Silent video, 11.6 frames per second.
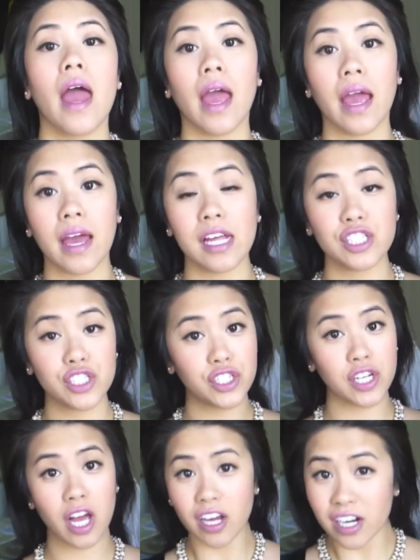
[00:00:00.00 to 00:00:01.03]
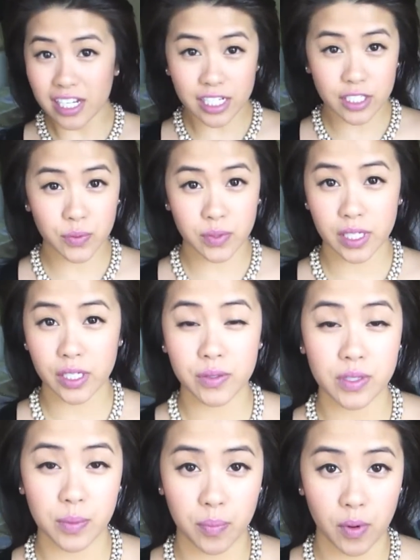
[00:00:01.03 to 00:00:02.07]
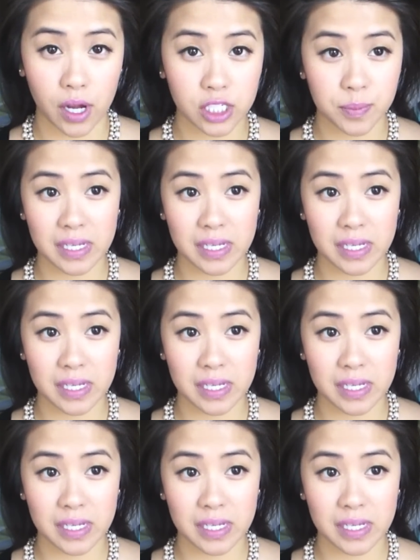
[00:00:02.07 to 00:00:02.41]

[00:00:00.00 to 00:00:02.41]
And you're not going to need to really use a brush